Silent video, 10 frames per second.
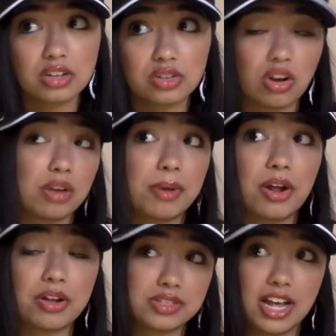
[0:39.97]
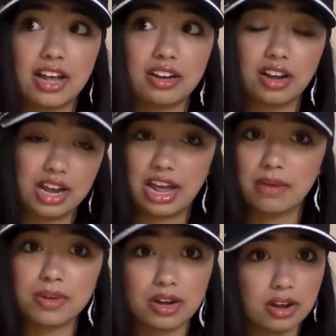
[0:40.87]
talk about how sad I
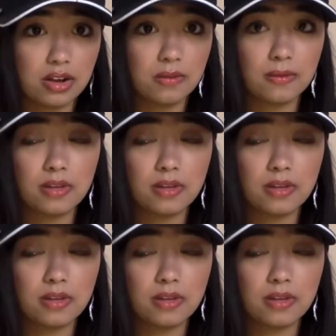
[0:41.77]
am and how,